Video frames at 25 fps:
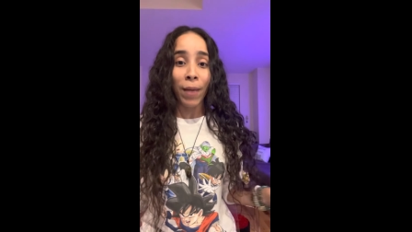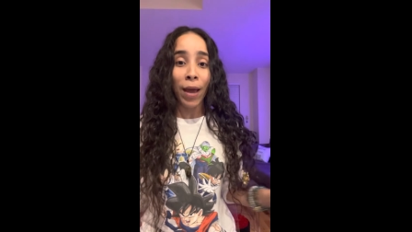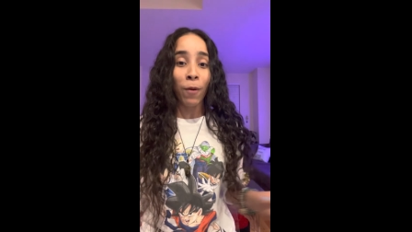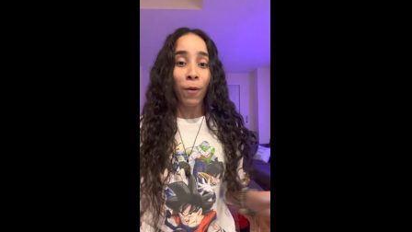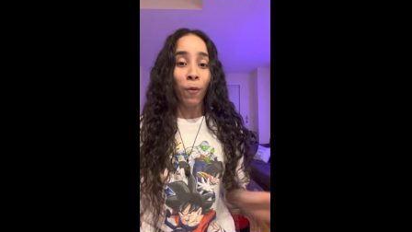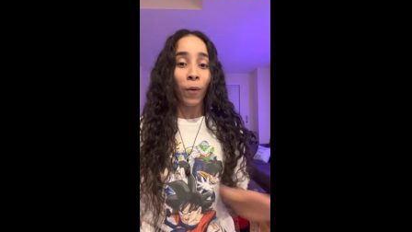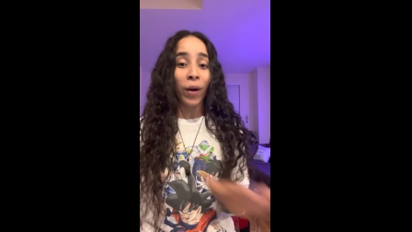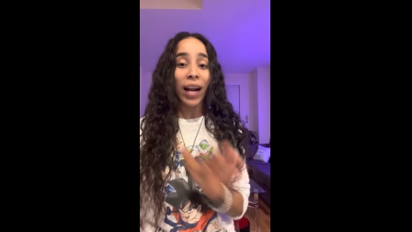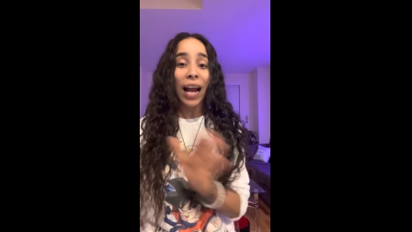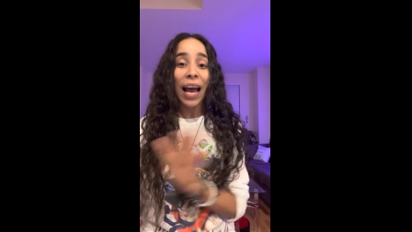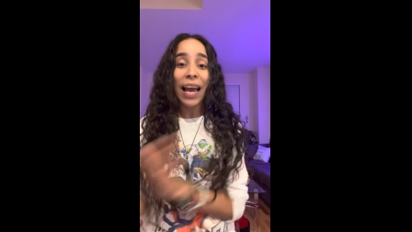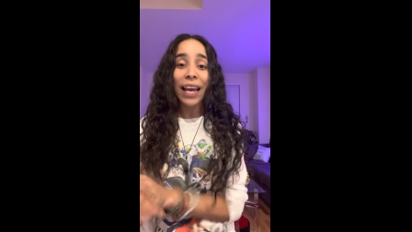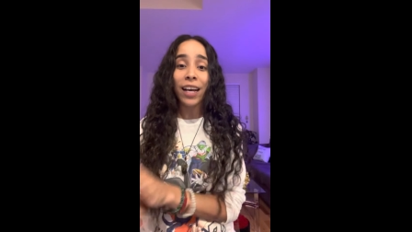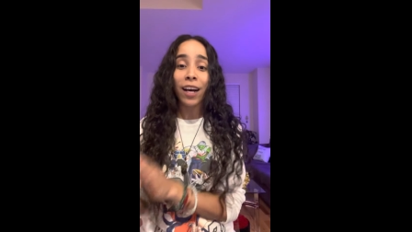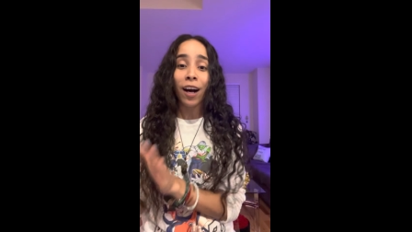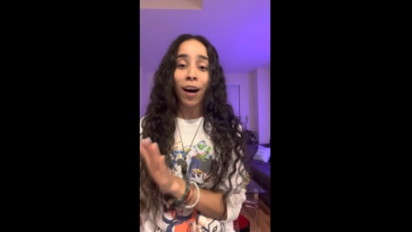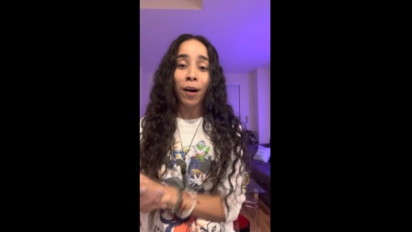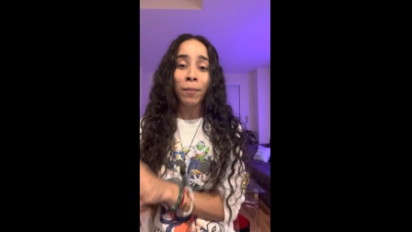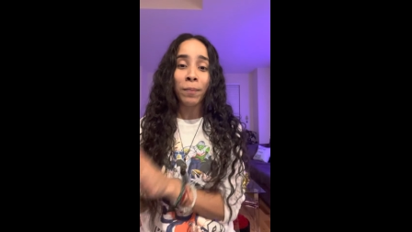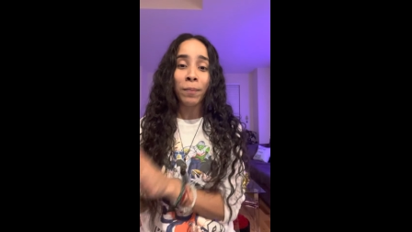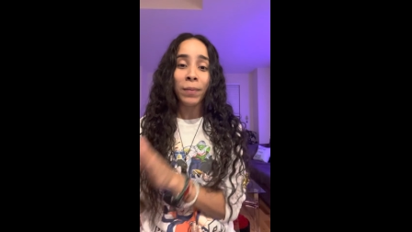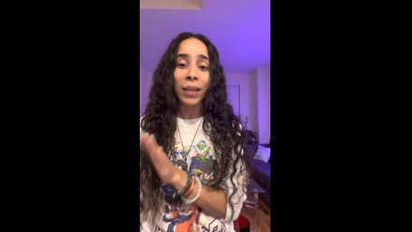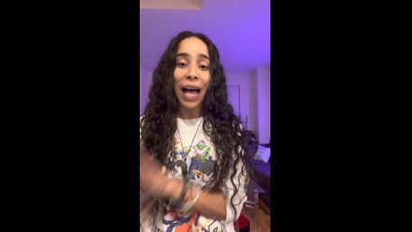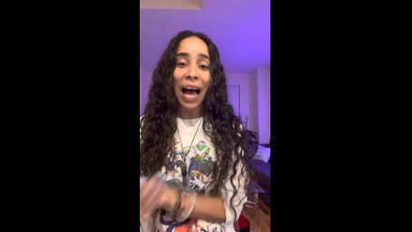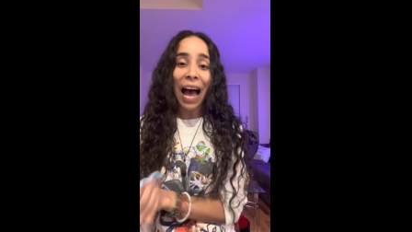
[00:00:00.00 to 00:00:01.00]
And when I
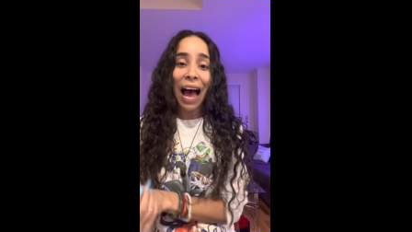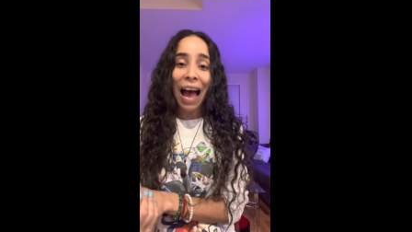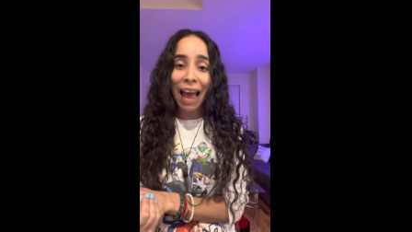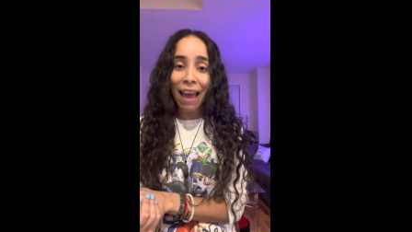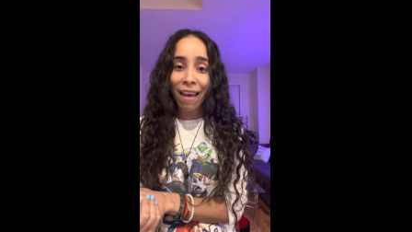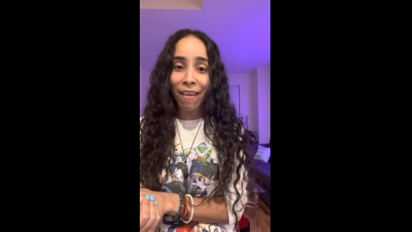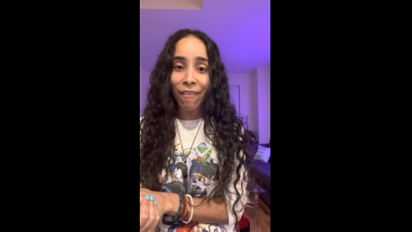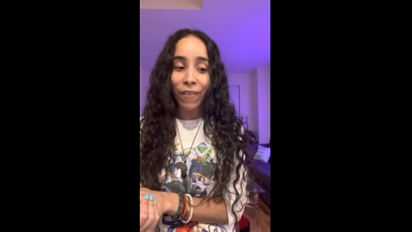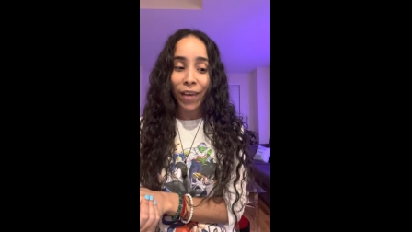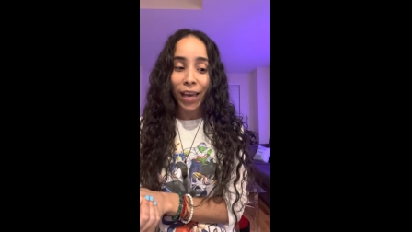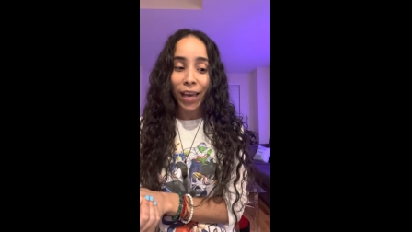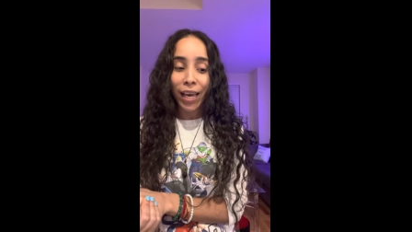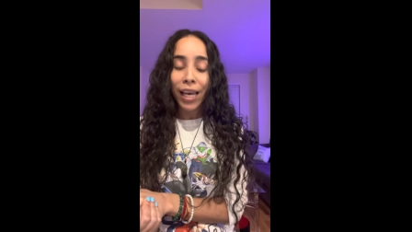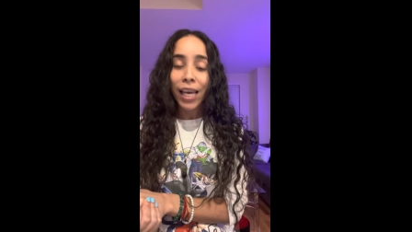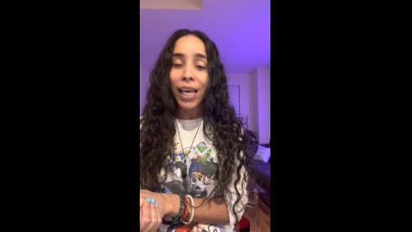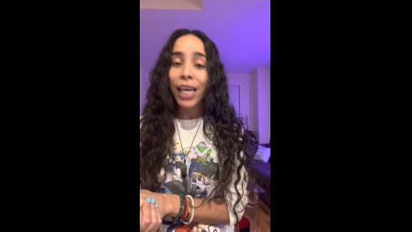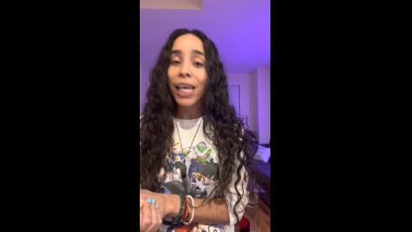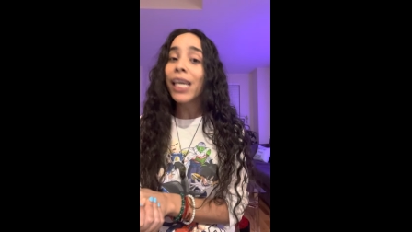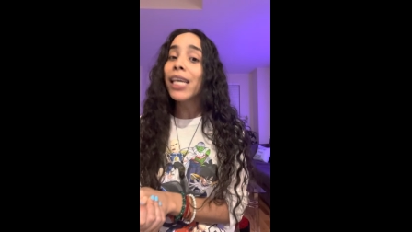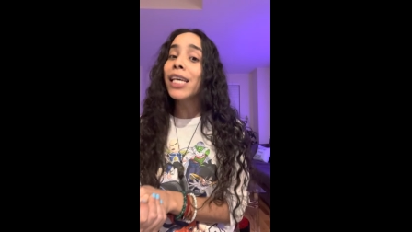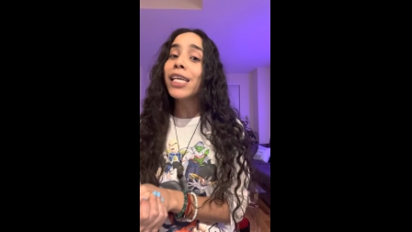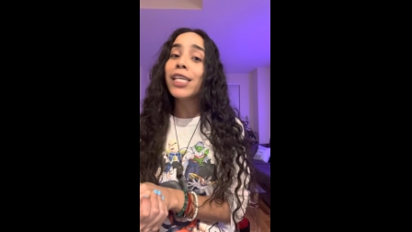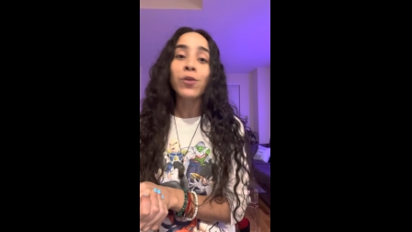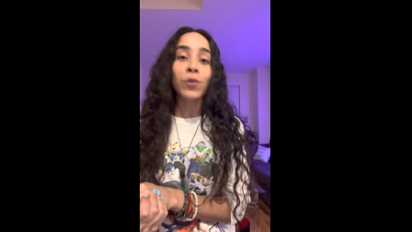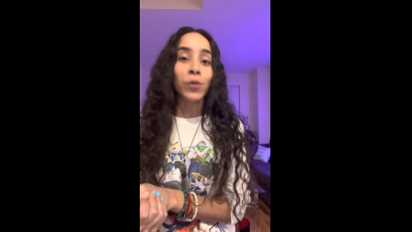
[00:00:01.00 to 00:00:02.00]
come live,
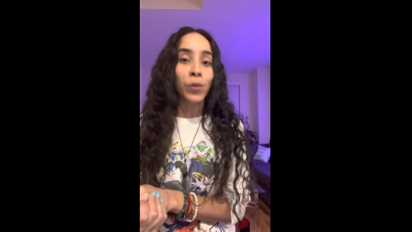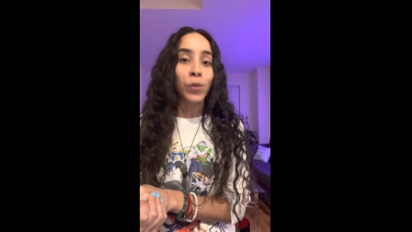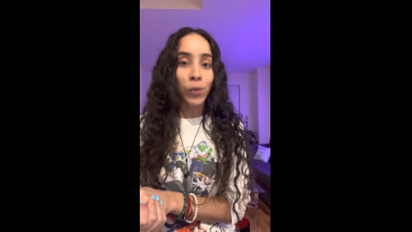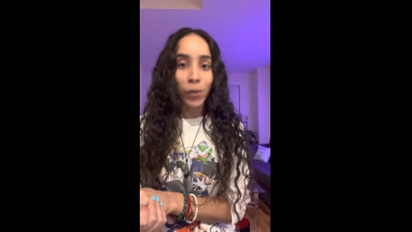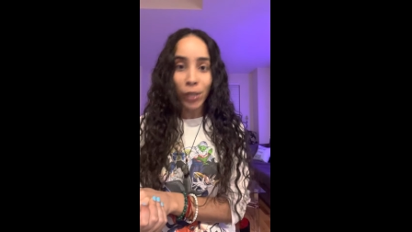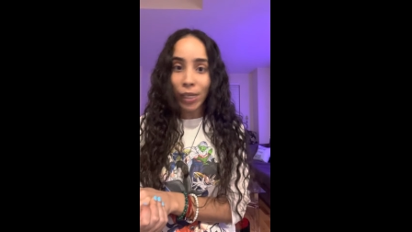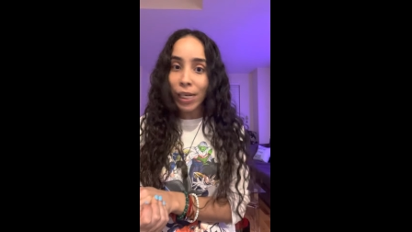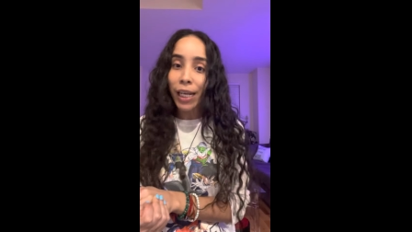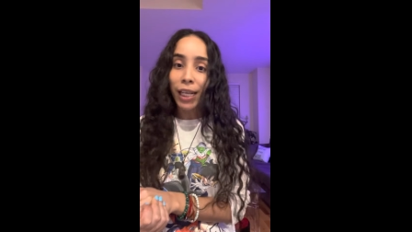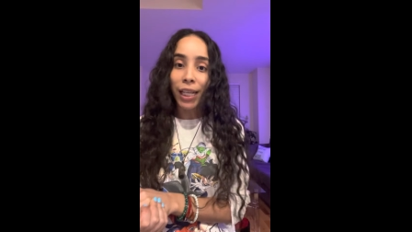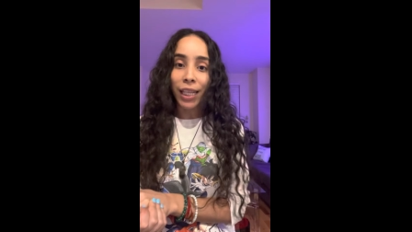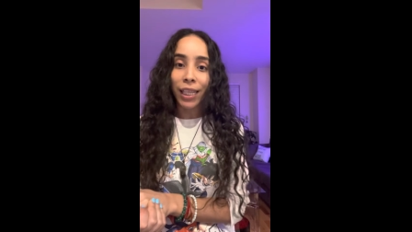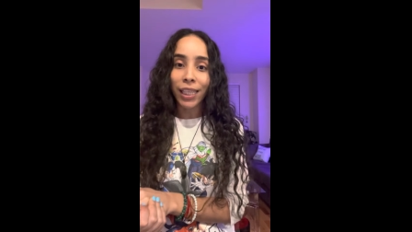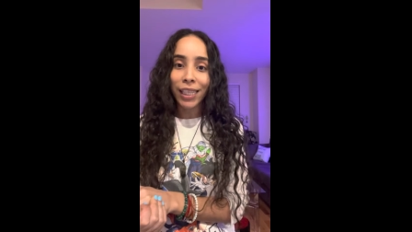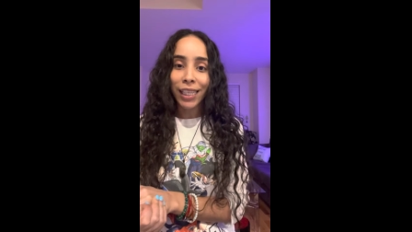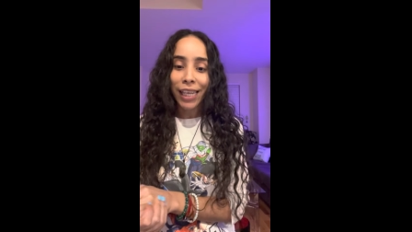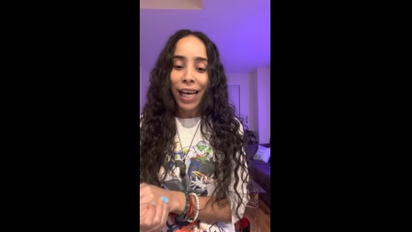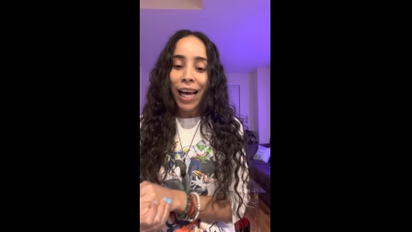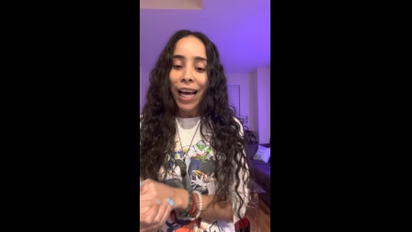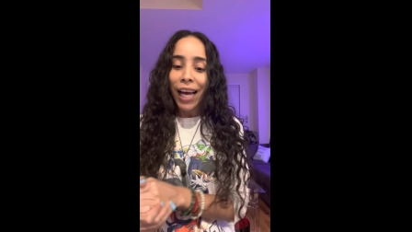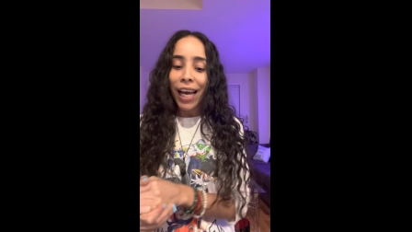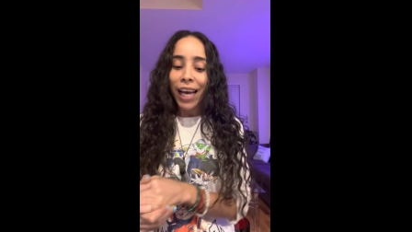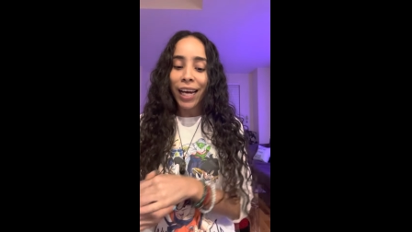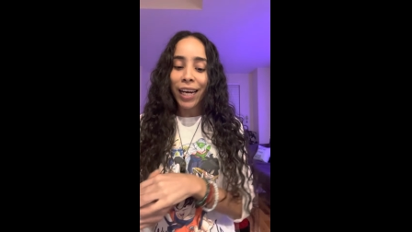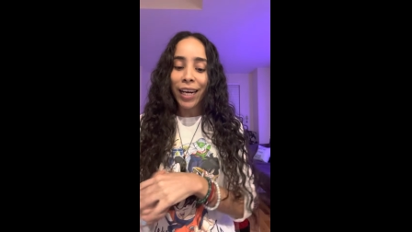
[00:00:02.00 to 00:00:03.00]
it's real,
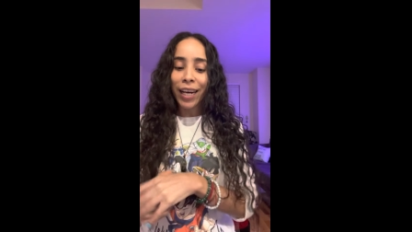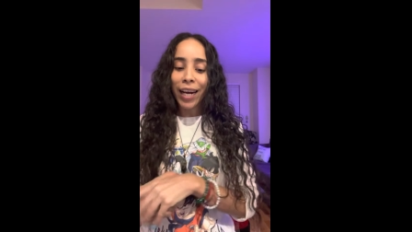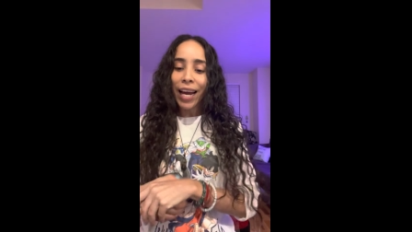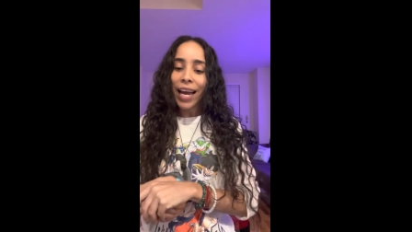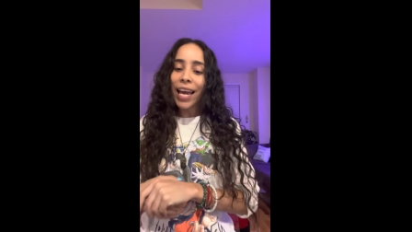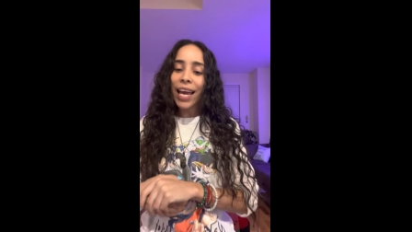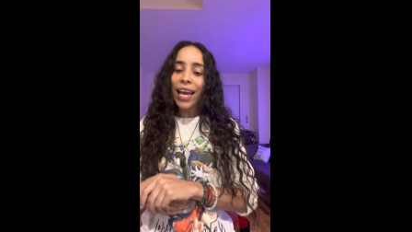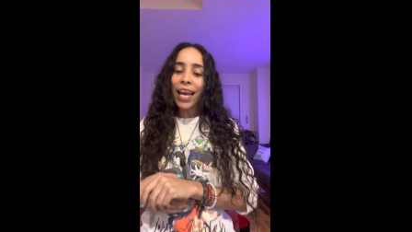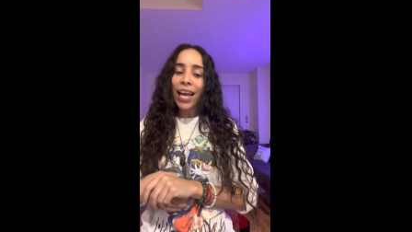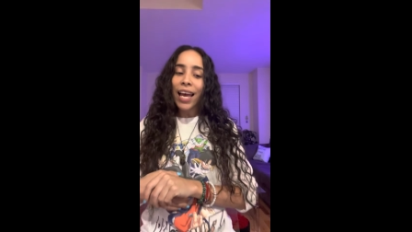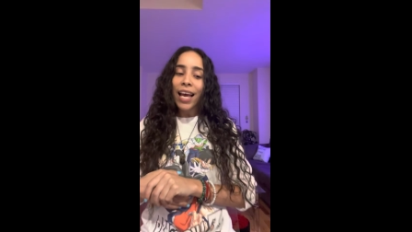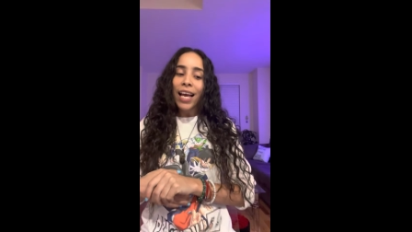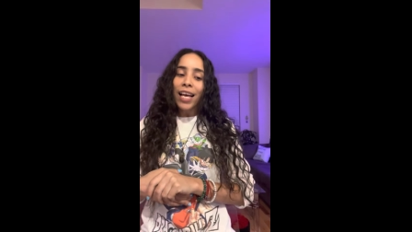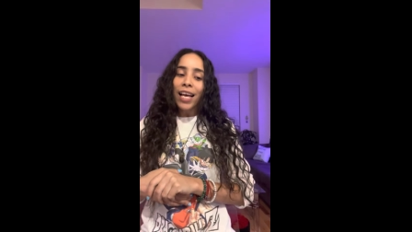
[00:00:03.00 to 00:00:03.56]
all right?